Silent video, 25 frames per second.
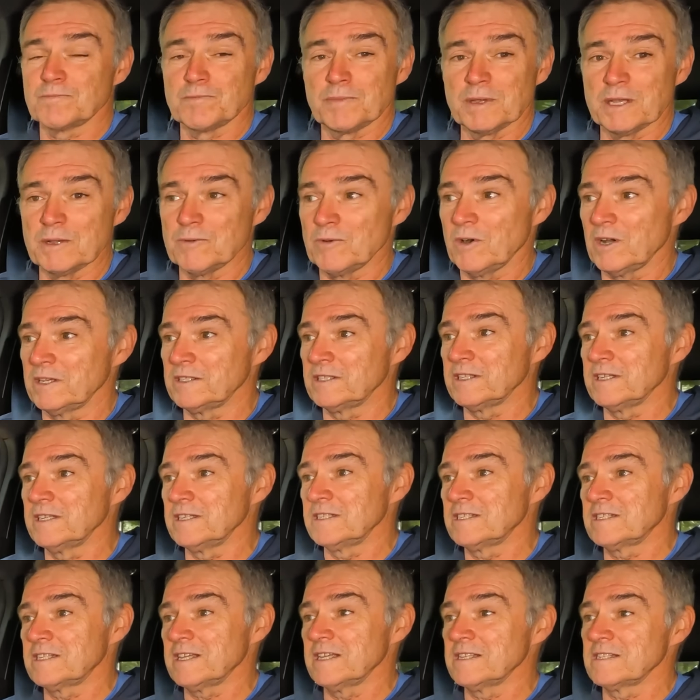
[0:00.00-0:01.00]
as
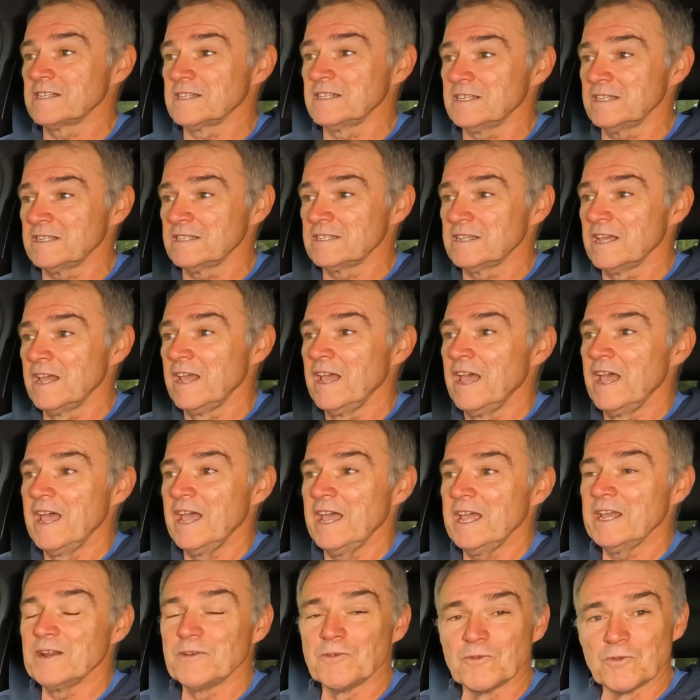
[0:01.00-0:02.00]
BYD says it is.
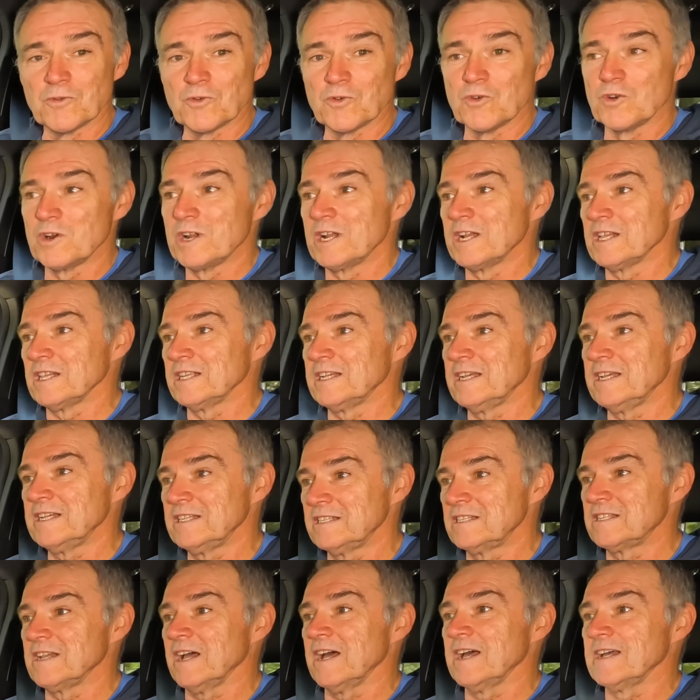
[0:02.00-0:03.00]
It really
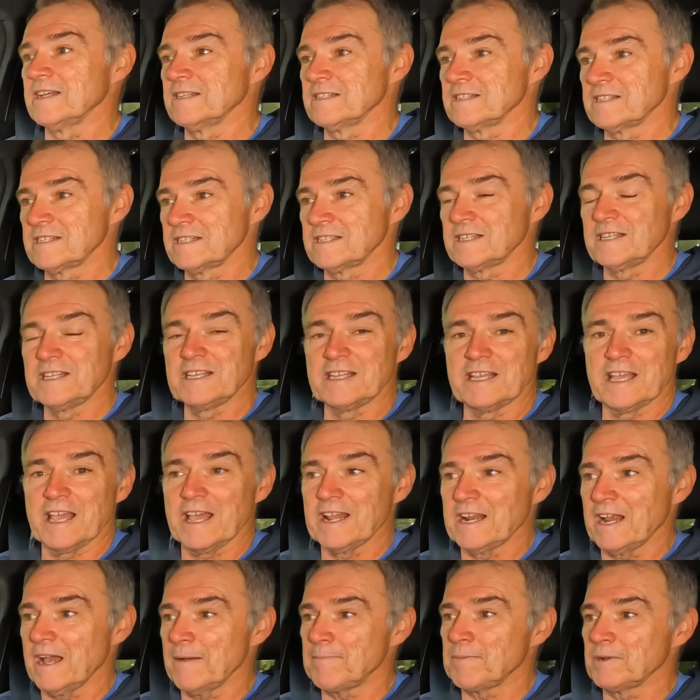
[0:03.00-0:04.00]
does
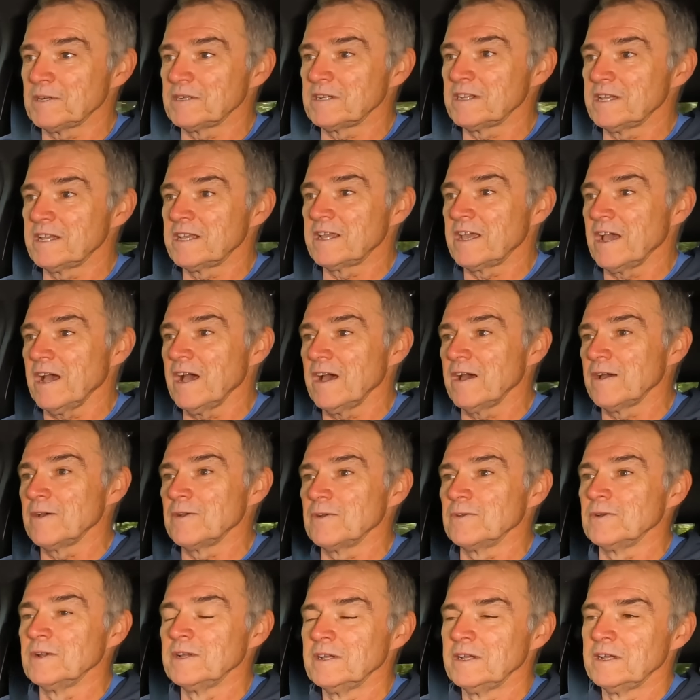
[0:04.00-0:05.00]
get up and
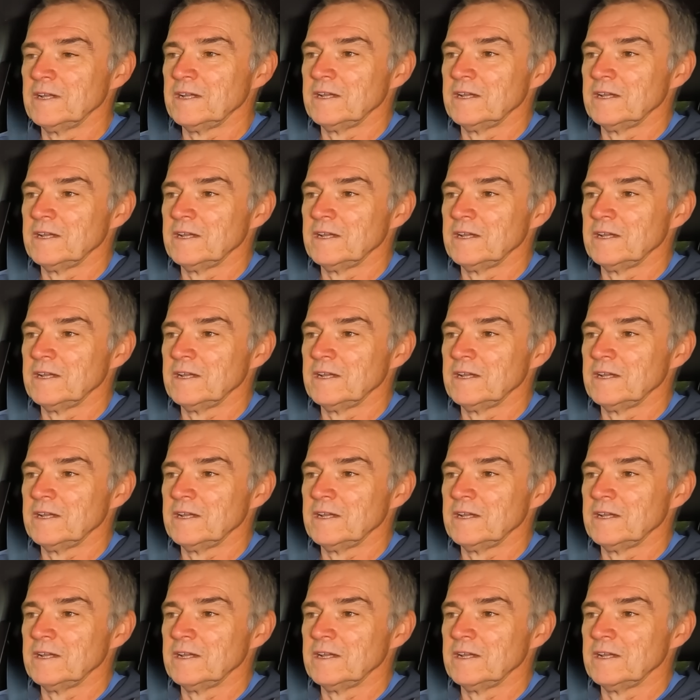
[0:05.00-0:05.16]
go.